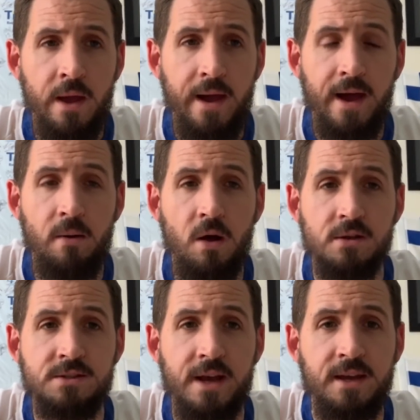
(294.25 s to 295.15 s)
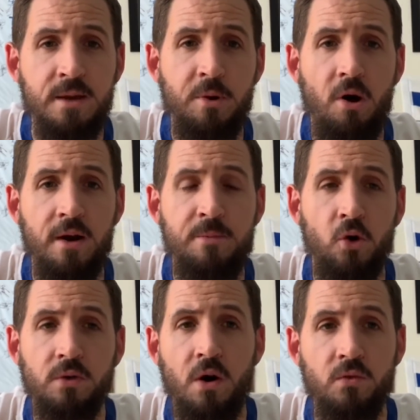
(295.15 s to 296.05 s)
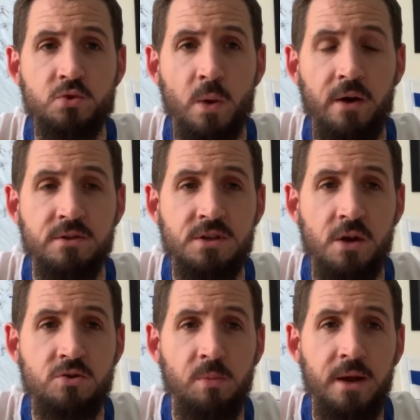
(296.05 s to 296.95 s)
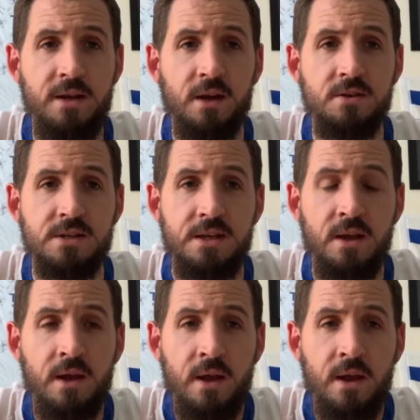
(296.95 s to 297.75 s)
Like I say, keep an eye on him on Twitter and social media, because he